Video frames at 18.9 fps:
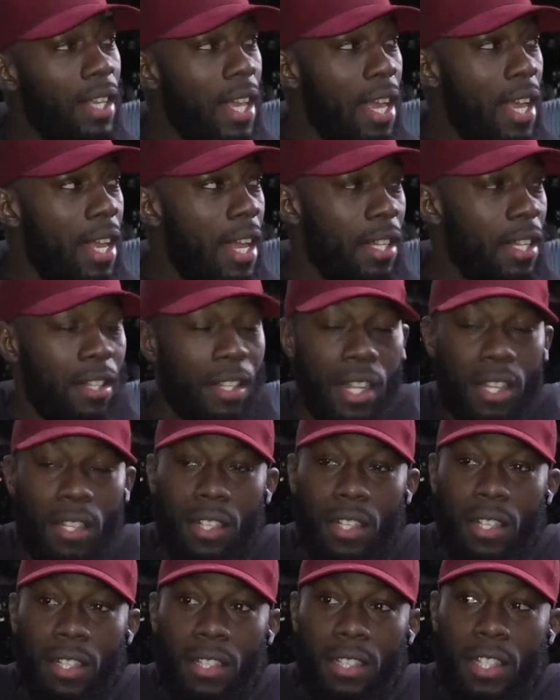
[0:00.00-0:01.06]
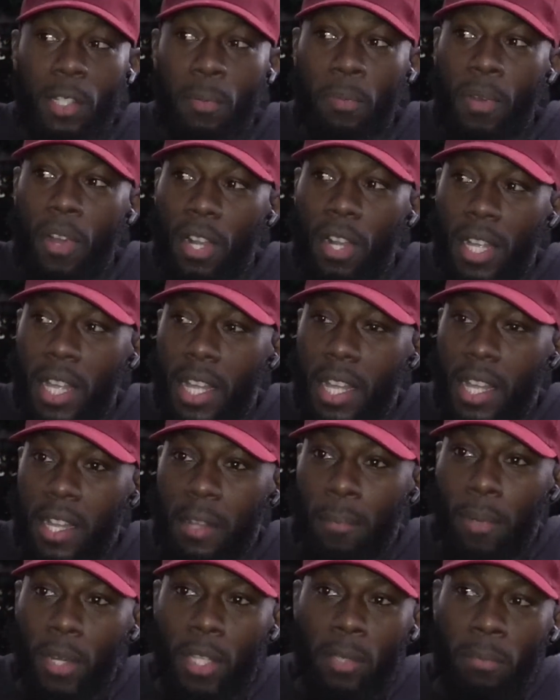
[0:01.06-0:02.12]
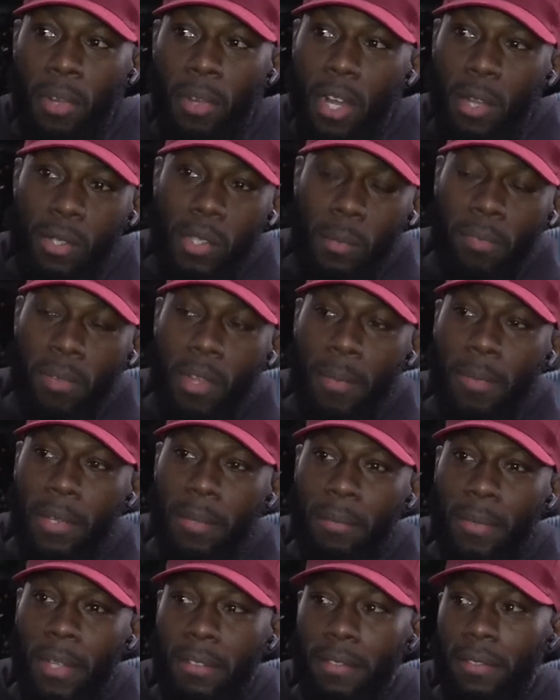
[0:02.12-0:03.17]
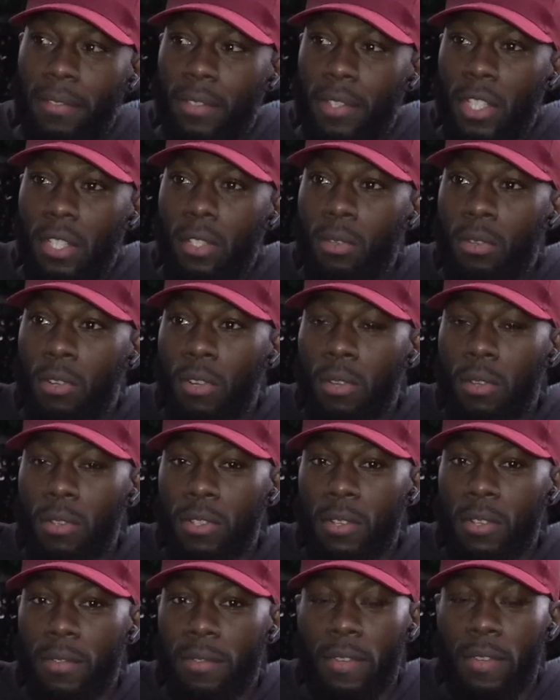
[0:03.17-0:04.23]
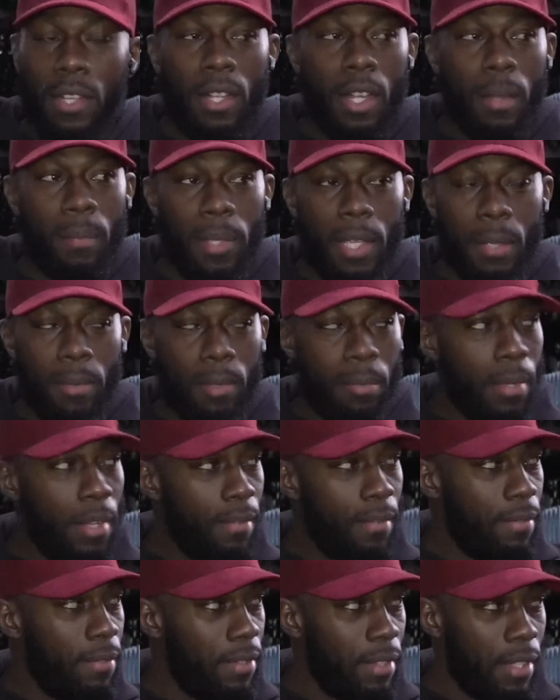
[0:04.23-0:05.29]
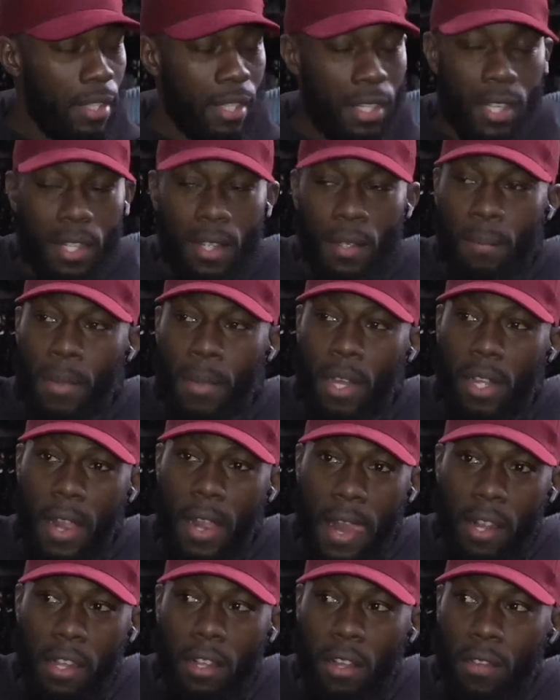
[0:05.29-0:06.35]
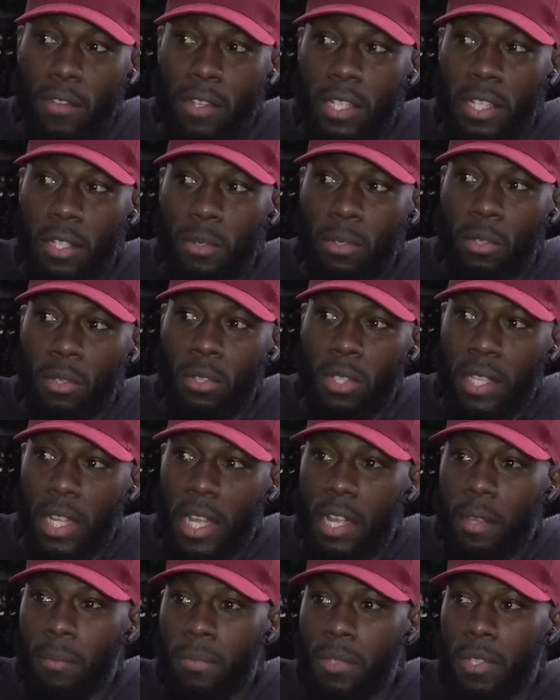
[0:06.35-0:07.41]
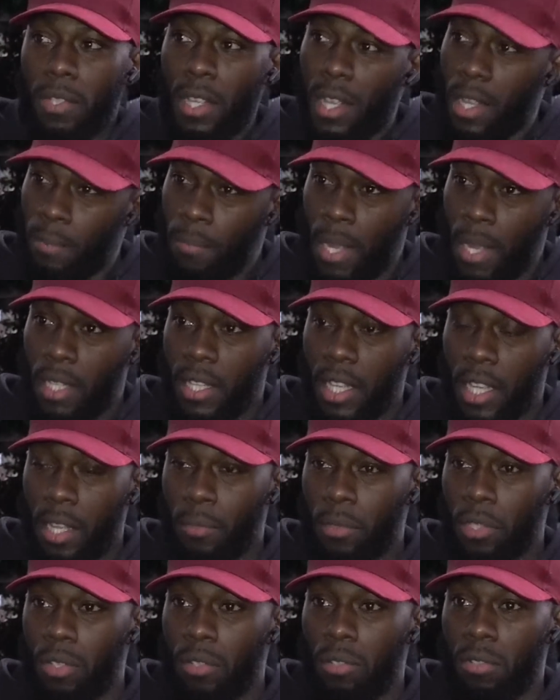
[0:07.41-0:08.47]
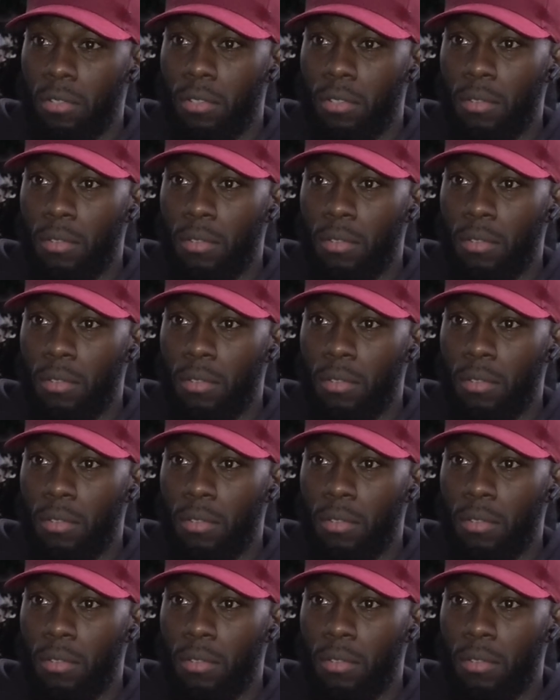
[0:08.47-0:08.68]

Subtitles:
Yeah, like this park here, Pond Park, was a problem, bro. It was a no go zone for a lot of people, bro. But obviously it was good times and bad times, you know?